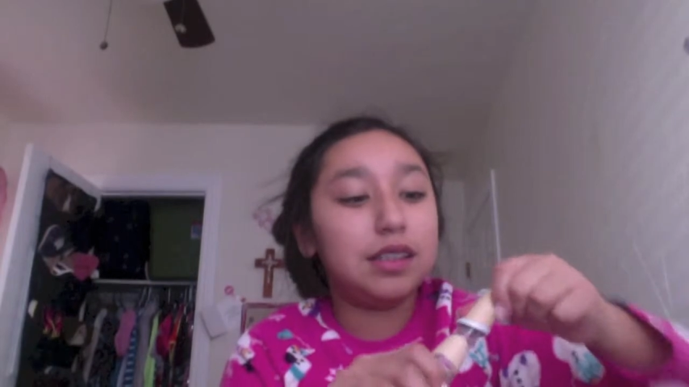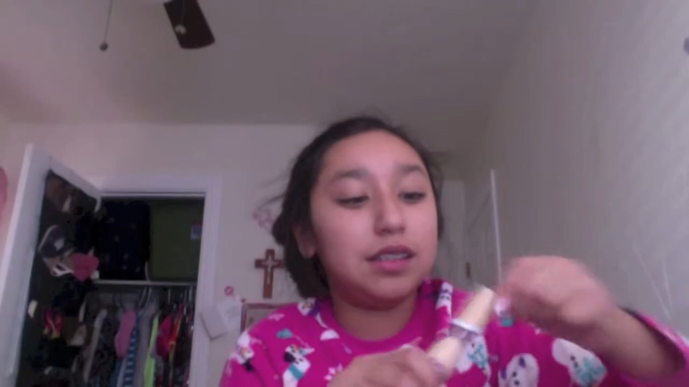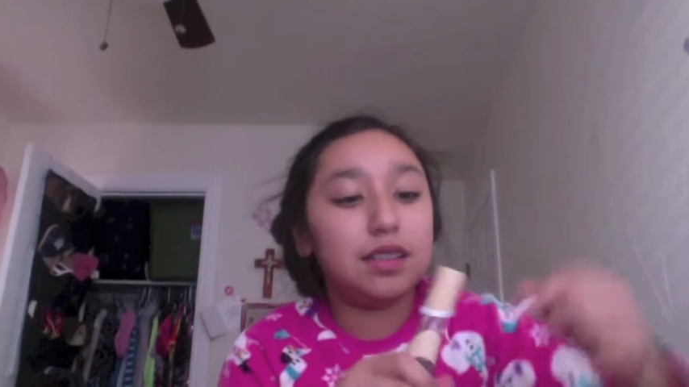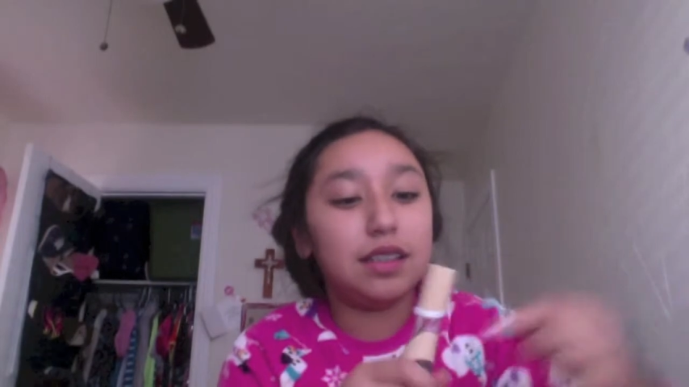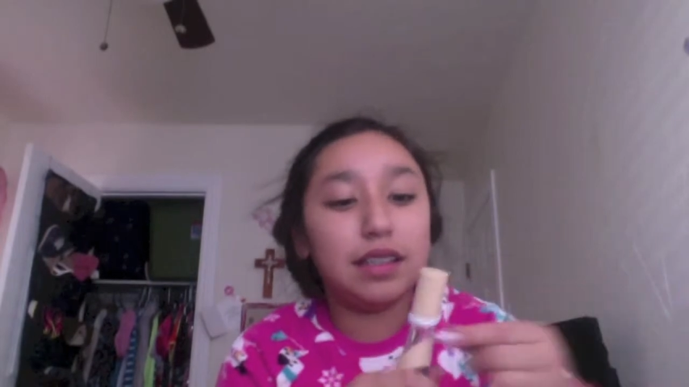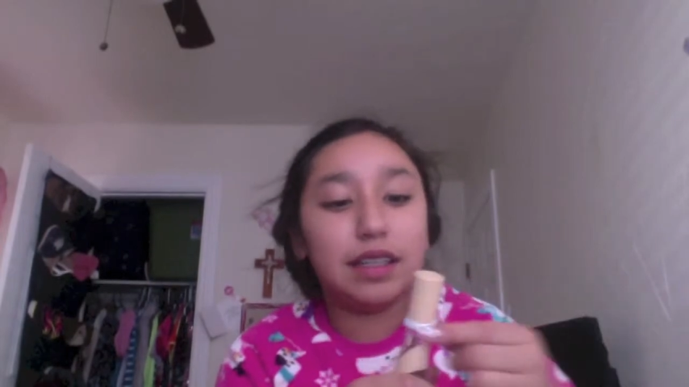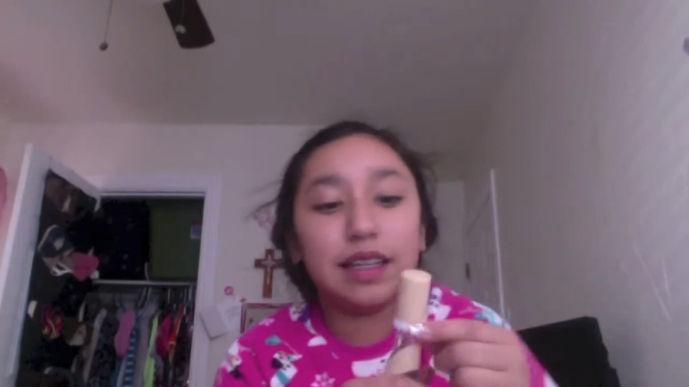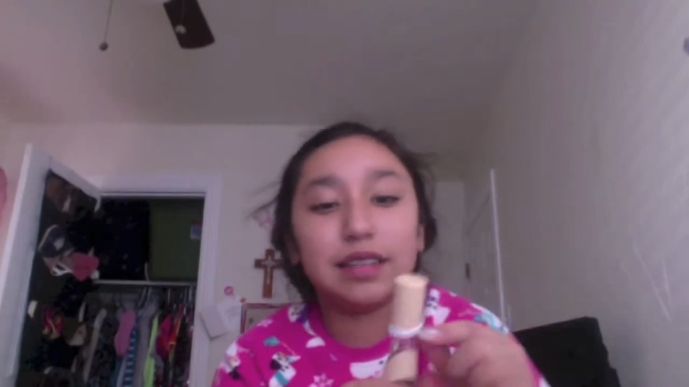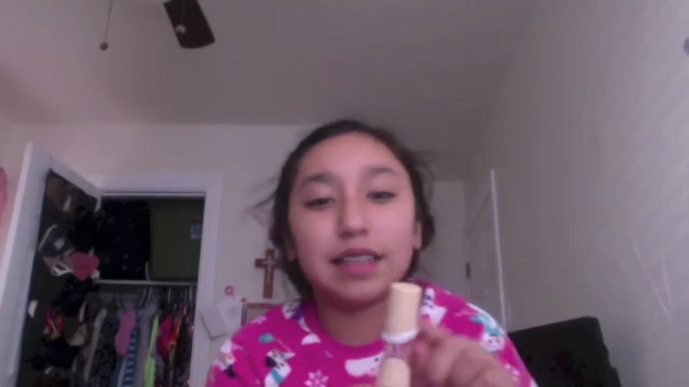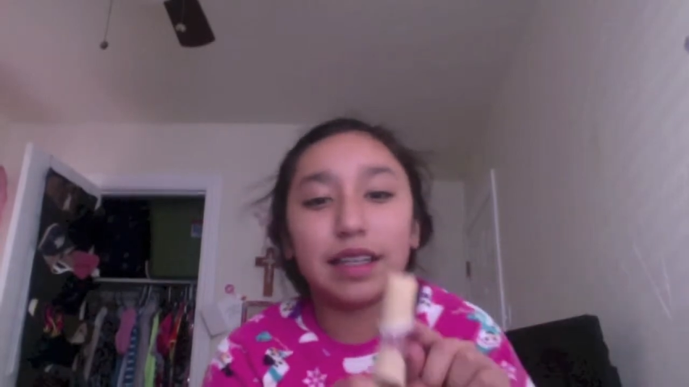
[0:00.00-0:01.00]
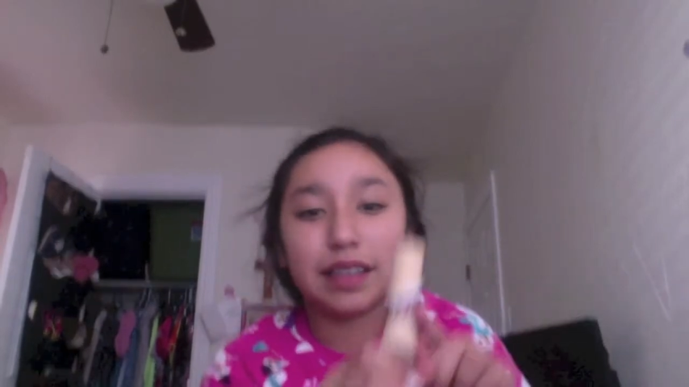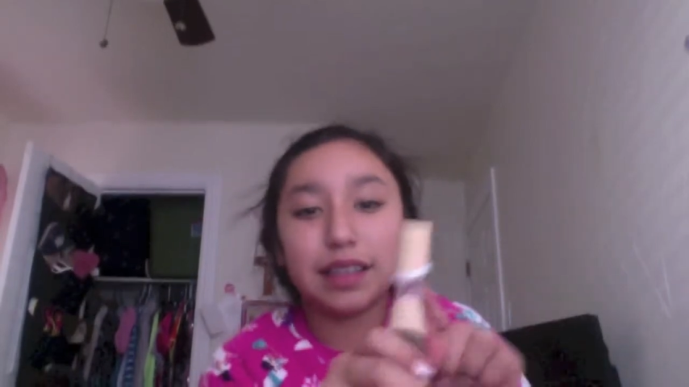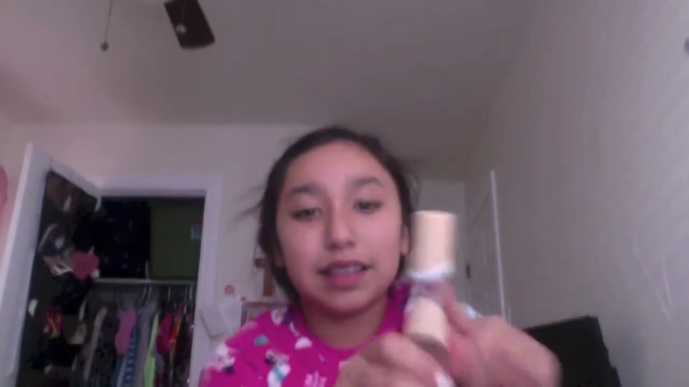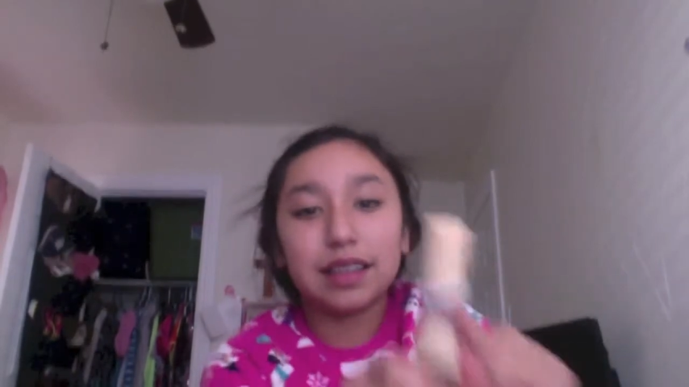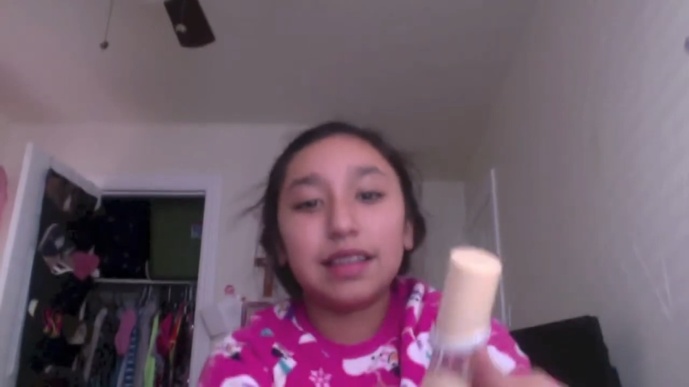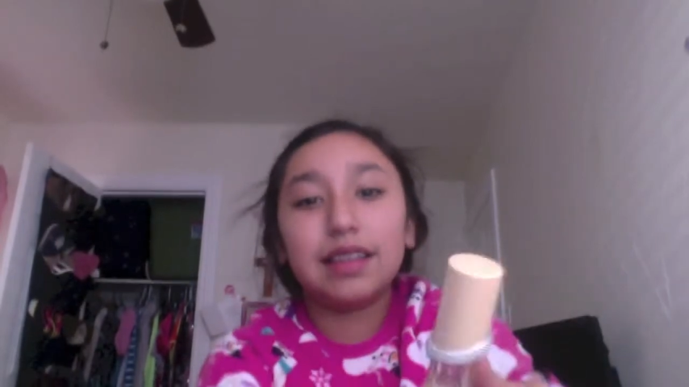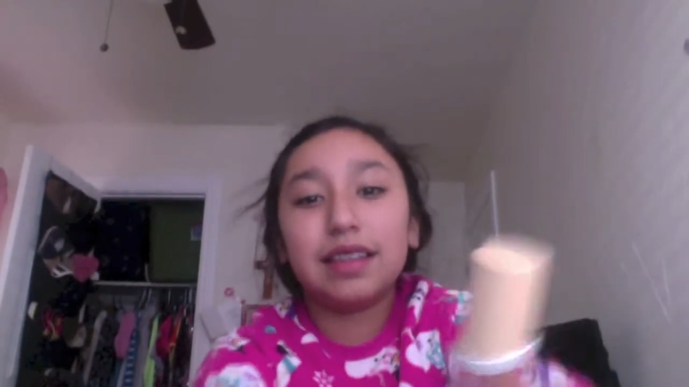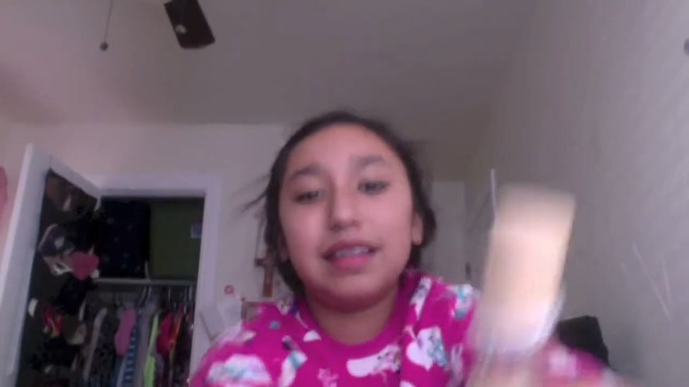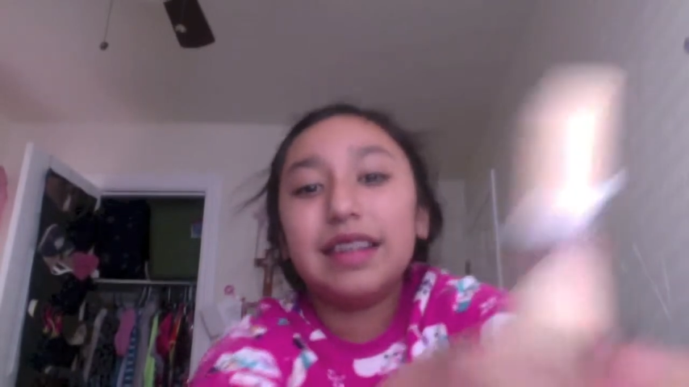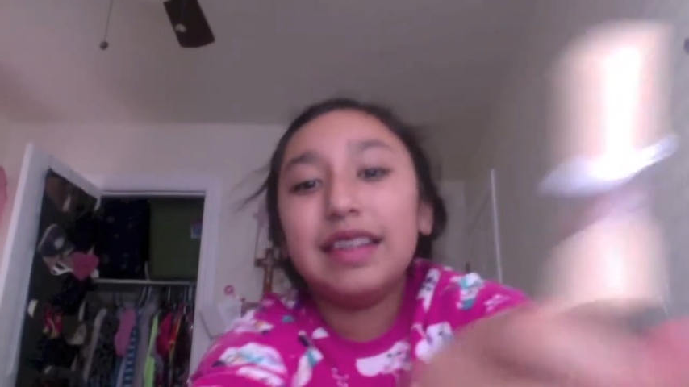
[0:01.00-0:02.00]
then it has like mm,
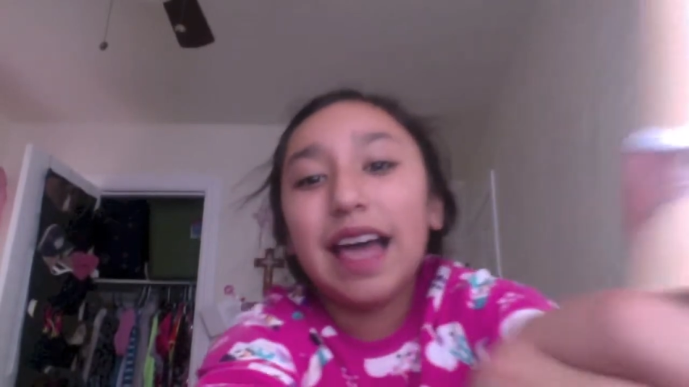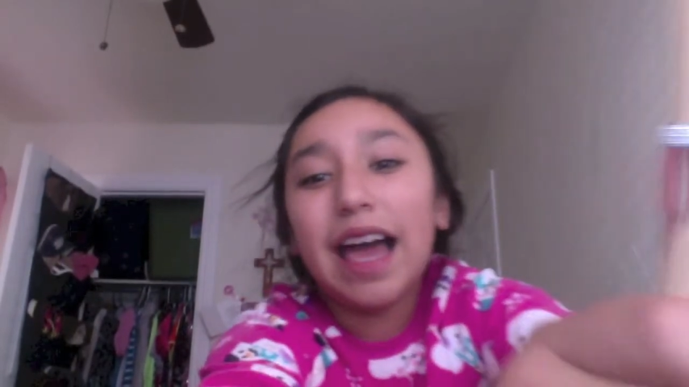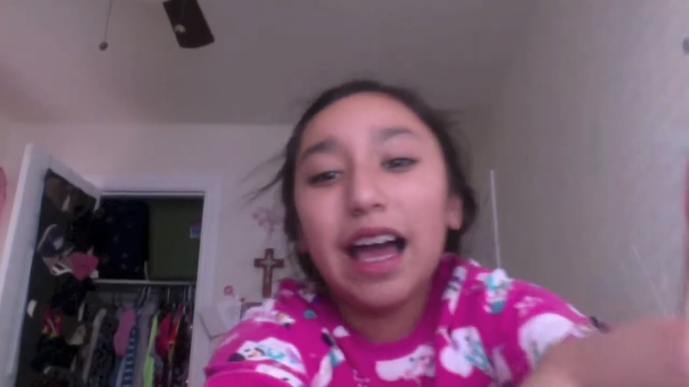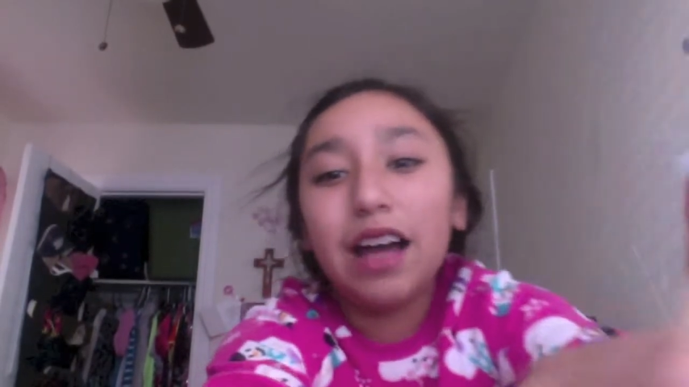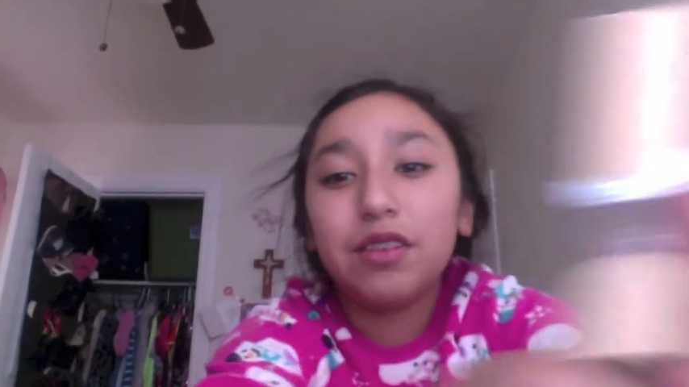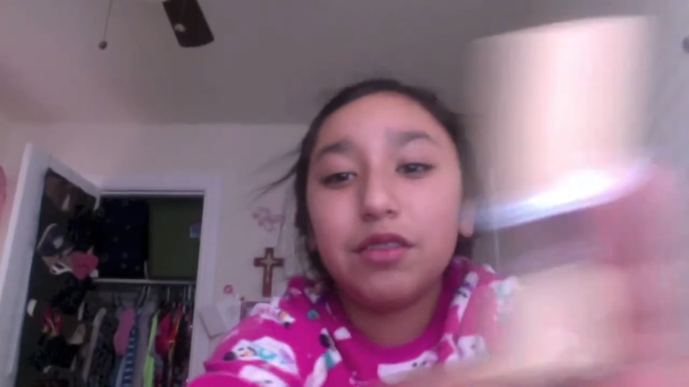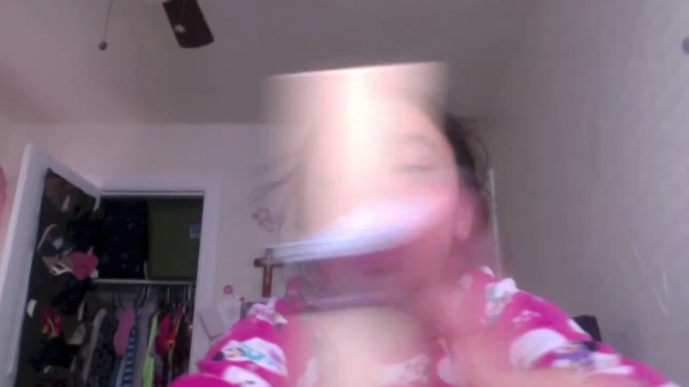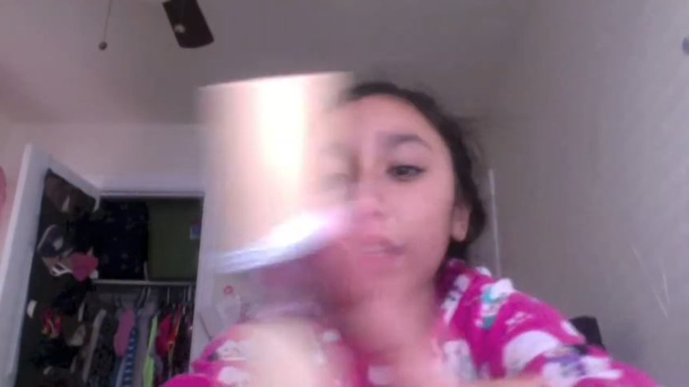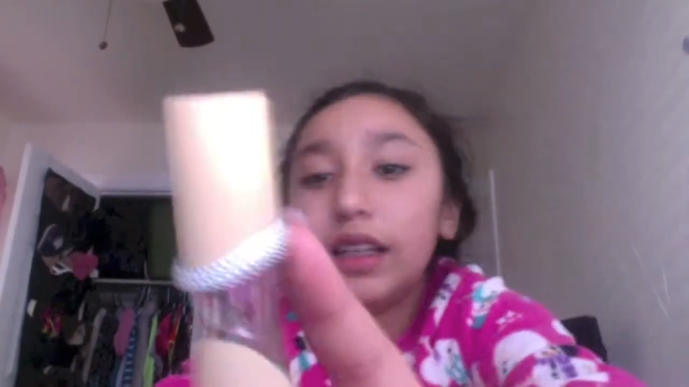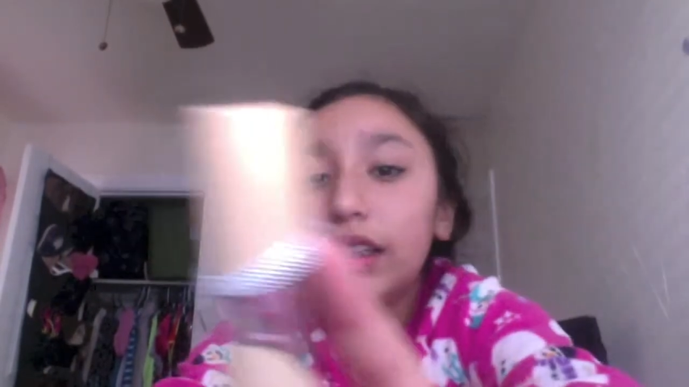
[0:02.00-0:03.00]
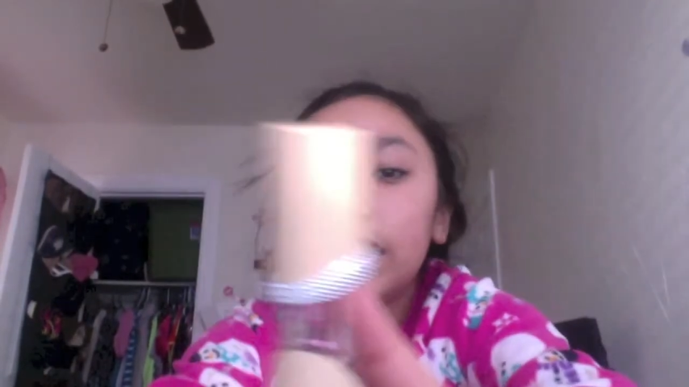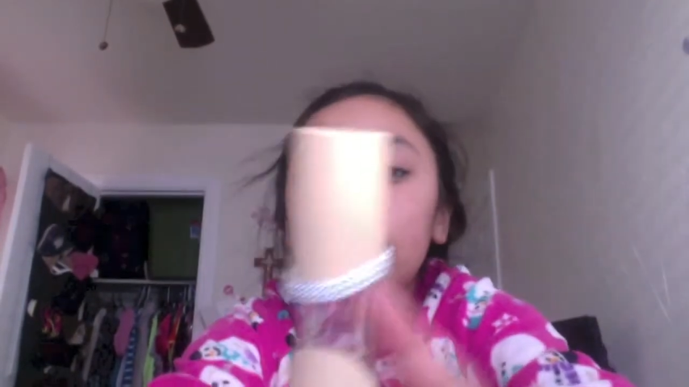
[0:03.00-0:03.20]
that right there.